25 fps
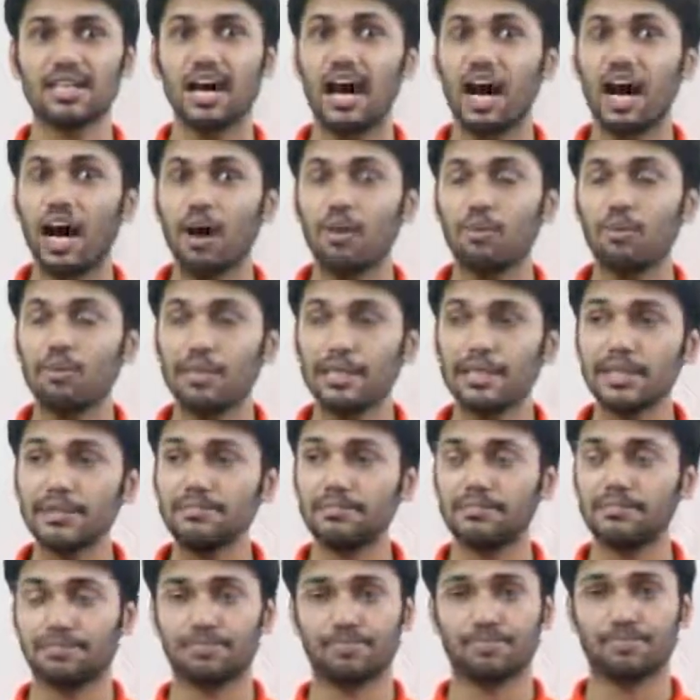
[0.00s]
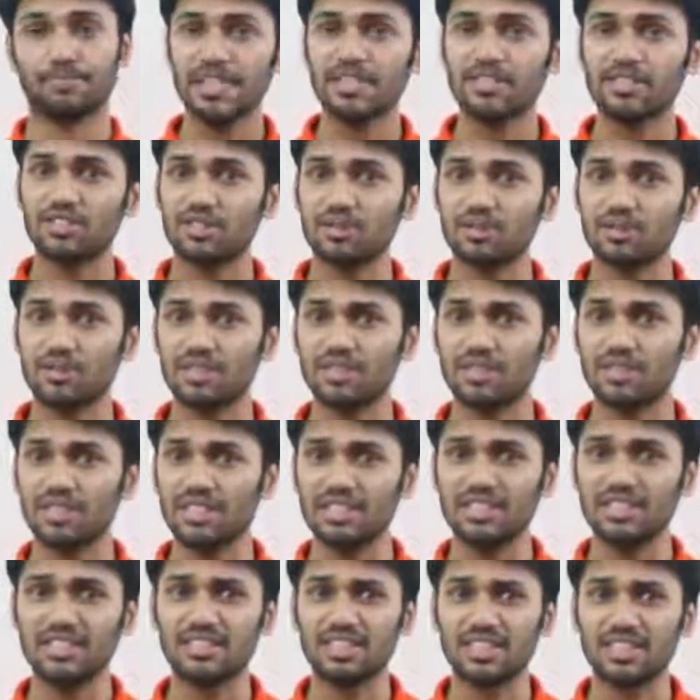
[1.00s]
How many cakes you can
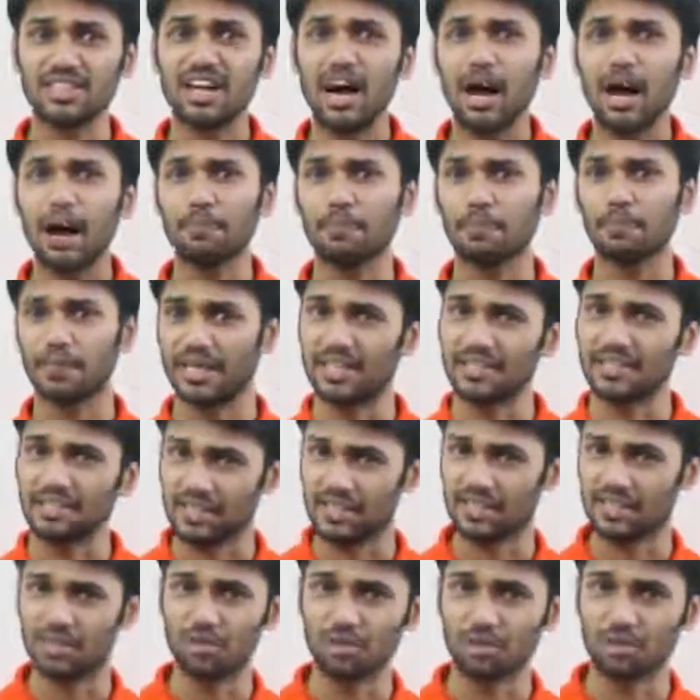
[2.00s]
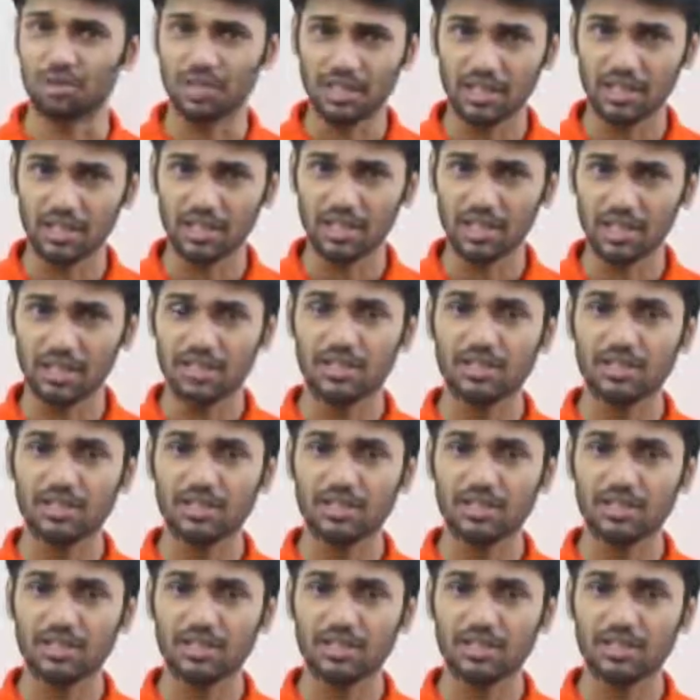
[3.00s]
see? These are cupcakes actually.